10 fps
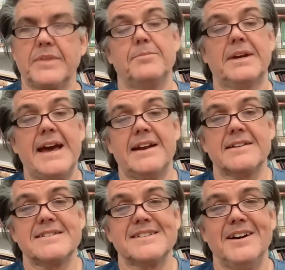
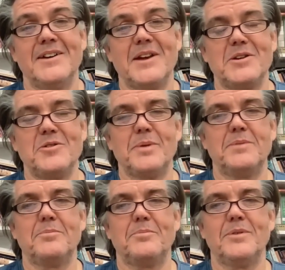mechanics that you've
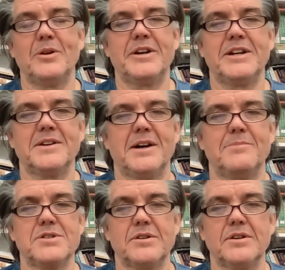been learning,
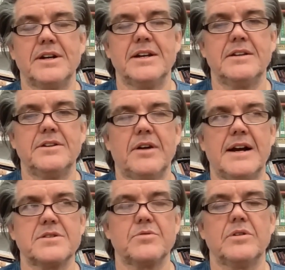sure, in your
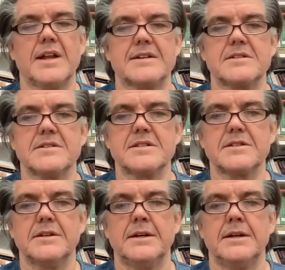high school classes.